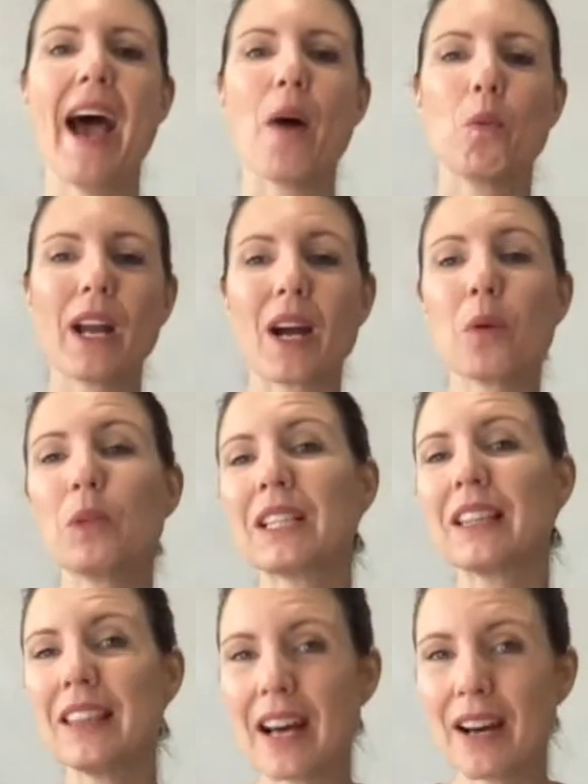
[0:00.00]
What I would
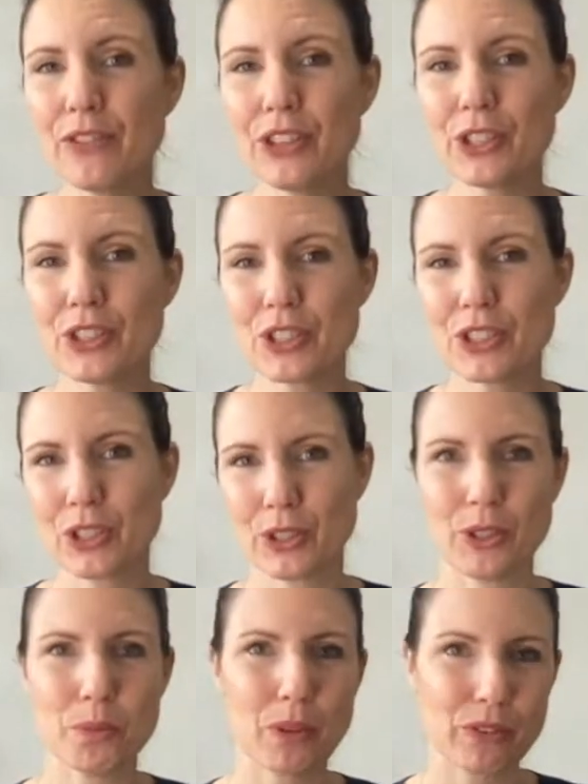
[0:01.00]
love you to
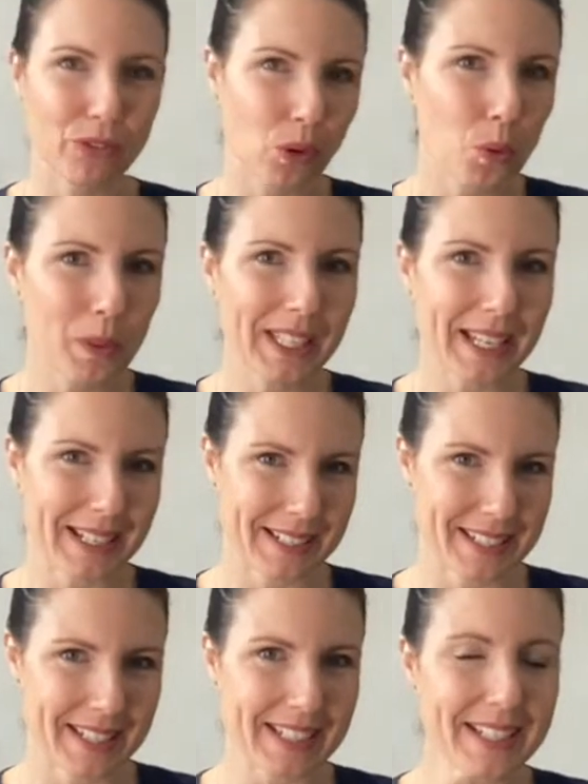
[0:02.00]
do before we get
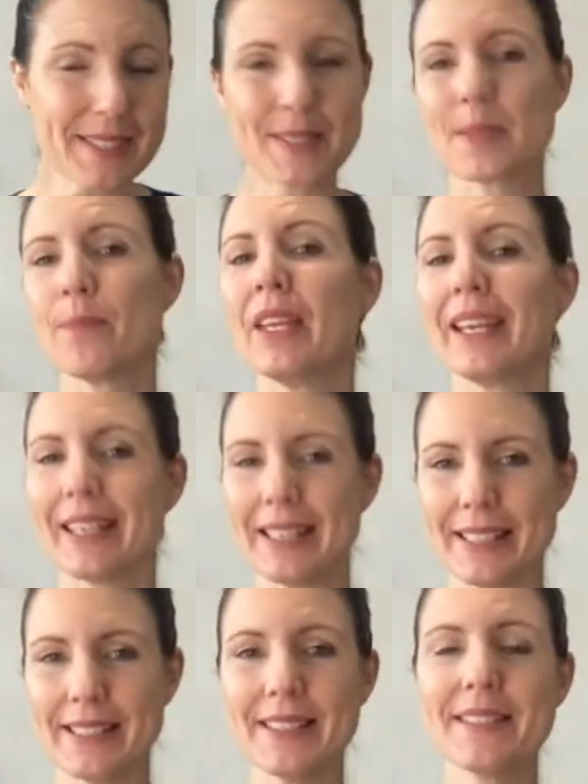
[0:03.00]
into this
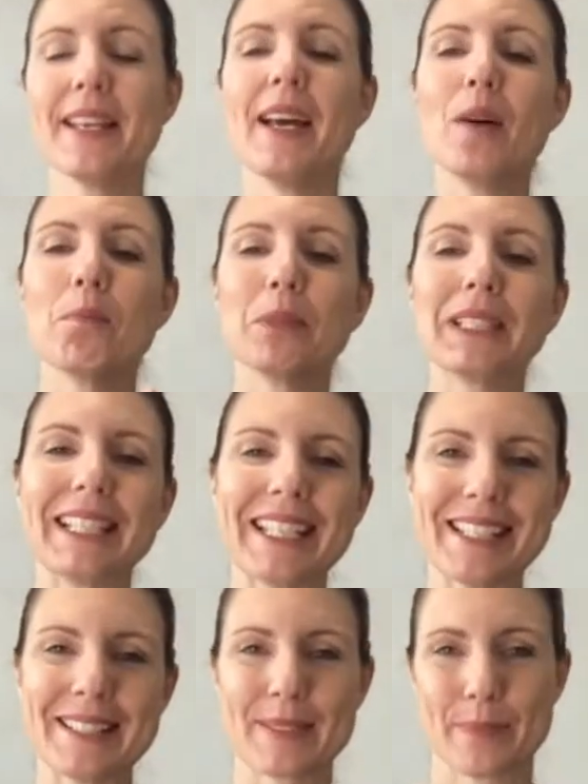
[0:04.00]
is
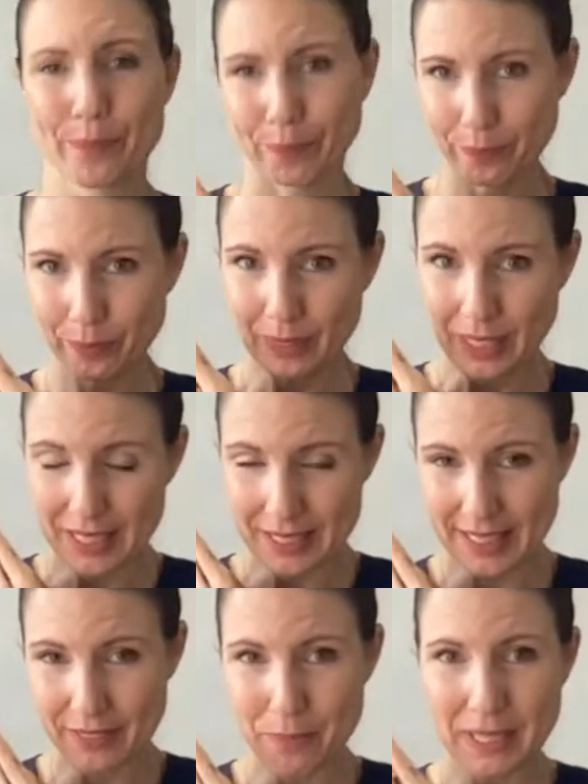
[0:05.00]
please
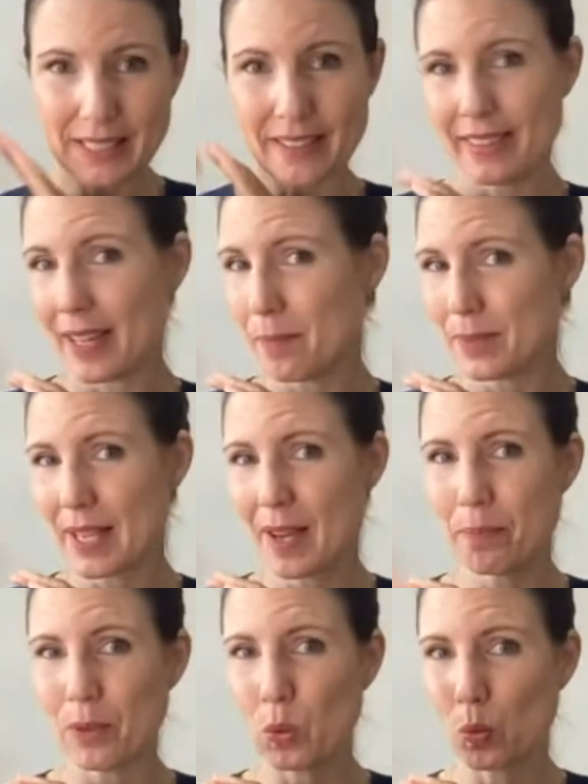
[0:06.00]
give me a thumbs
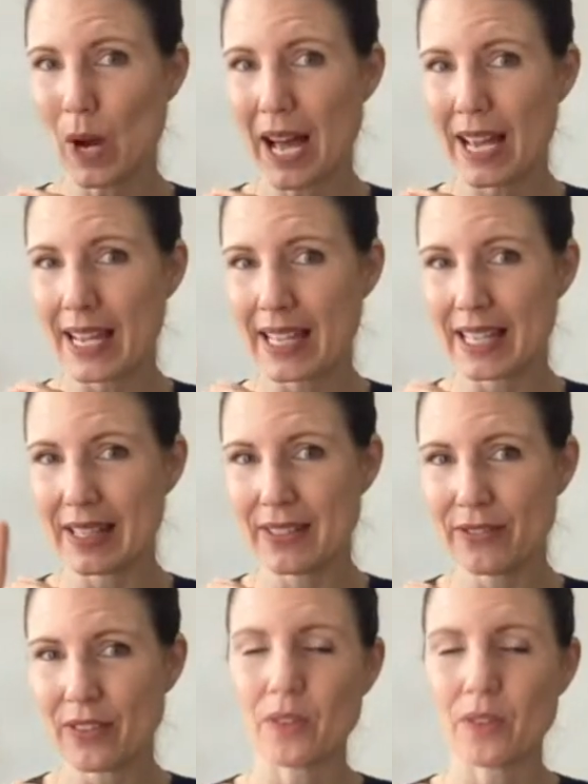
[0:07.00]
up, a wave